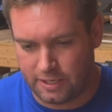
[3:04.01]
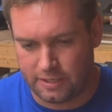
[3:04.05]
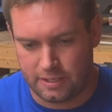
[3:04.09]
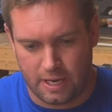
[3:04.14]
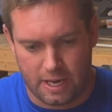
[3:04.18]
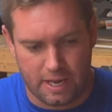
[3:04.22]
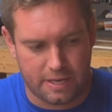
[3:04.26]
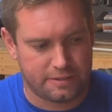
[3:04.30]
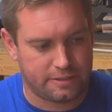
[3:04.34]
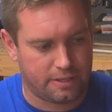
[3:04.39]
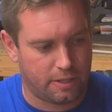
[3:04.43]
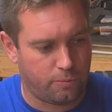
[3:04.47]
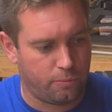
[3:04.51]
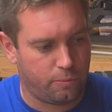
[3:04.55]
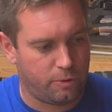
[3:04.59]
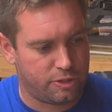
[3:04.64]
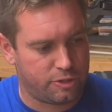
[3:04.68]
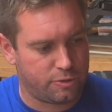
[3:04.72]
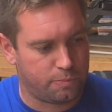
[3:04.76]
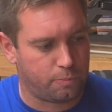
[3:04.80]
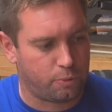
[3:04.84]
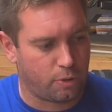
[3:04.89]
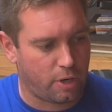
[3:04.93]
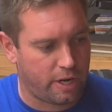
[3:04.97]
I, I, said
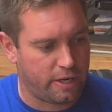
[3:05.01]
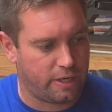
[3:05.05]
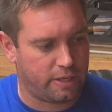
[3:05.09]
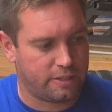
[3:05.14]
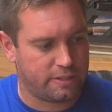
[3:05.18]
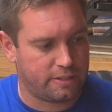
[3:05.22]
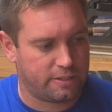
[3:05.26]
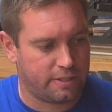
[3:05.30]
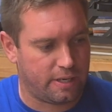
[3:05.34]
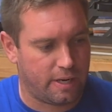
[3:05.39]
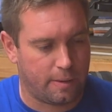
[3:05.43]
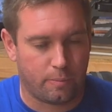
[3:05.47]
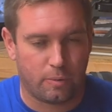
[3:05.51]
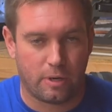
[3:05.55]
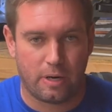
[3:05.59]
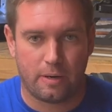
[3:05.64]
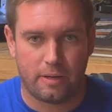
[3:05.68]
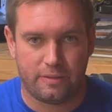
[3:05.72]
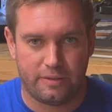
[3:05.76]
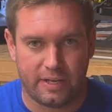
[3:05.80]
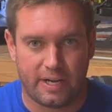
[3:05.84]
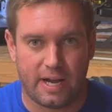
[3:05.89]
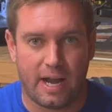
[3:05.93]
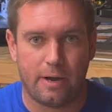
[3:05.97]
which products that I'm
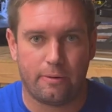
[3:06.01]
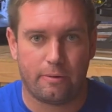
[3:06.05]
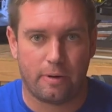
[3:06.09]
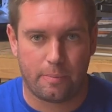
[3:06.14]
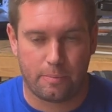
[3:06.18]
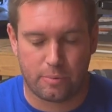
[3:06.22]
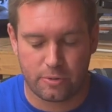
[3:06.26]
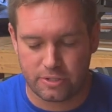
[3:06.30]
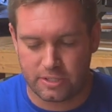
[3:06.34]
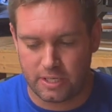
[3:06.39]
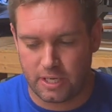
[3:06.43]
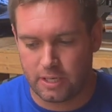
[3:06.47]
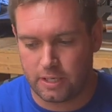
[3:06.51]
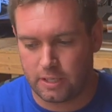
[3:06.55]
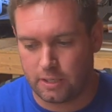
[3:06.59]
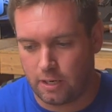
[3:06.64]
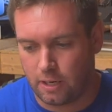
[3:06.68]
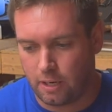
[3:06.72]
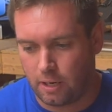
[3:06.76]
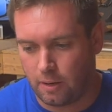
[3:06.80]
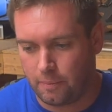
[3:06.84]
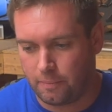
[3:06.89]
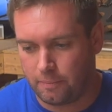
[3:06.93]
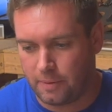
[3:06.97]
that I represent
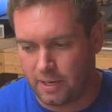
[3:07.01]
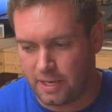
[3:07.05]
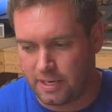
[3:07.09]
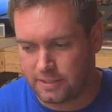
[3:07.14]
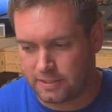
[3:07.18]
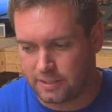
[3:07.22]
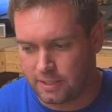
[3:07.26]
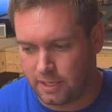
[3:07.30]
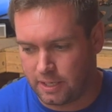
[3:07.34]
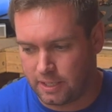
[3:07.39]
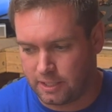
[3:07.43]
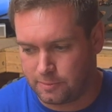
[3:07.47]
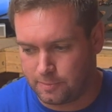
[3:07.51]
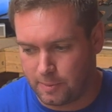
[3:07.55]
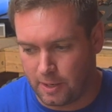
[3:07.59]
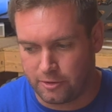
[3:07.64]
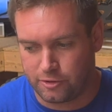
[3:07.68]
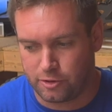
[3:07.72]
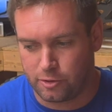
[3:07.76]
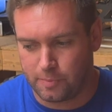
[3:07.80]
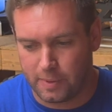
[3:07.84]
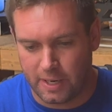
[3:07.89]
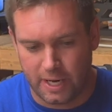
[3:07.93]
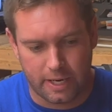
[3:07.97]
um, as a
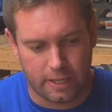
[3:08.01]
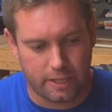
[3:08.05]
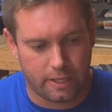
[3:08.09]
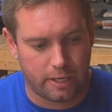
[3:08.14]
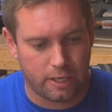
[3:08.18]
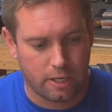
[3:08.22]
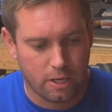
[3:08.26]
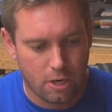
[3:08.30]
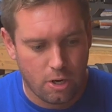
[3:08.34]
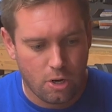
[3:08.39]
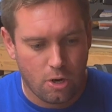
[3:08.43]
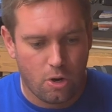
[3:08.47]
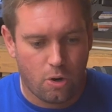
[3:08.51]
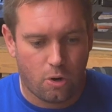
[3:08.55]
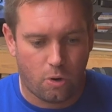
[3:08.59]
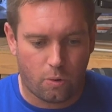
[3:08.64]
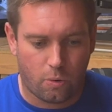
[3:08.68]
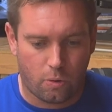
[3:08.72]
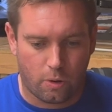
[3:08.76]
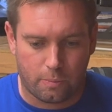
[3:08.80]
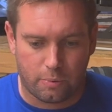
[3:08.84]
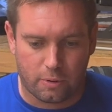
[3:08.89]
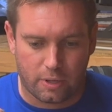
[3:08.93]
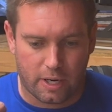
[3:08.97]
sponsored pilot,
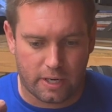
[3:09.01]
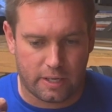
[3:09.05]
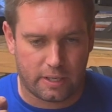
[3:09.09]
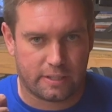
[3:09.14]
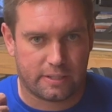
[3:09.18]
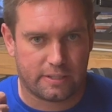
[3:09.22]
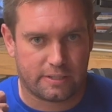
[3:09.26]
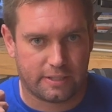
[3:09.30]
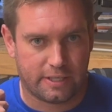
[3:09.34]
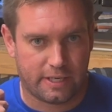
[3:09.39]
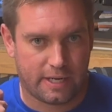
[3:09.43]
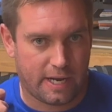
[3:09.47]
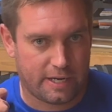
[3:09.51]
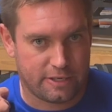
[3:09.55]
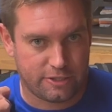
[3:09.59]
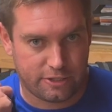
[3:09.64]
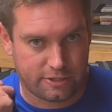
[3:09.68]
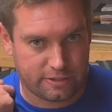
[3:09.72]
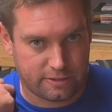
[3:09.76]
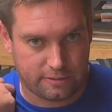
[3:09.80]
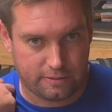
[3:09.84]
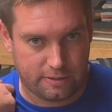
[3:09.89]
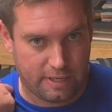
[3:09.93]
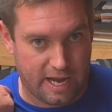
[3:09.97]
or products that I
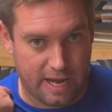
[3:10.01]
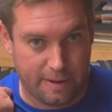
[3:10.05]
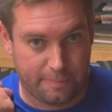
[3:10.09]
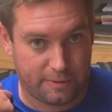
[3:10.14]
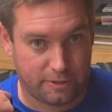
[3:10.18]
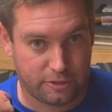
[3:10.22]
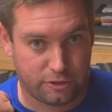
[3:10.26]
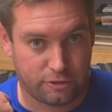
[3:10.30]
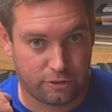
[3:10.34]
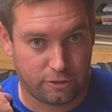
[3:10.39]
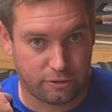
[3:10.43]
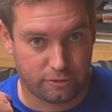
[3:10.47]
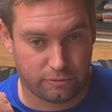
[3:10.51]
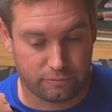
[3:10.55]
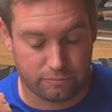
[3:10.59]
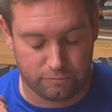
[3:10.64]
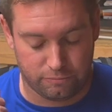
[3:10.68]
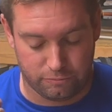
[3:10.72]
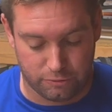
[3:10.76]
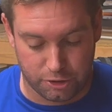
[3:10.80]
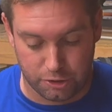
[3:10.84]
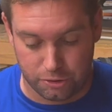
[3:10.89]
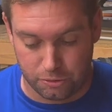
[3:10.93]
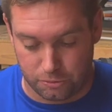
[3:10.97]
just happen to
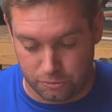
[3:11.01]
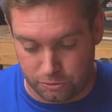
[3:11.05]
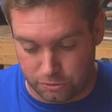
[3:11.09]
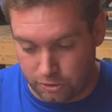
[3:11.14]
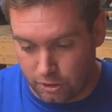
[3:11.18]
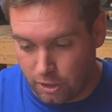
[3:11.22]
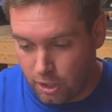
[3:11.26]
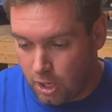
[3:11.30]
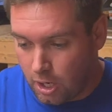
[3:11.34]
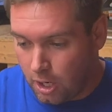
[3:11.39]
use.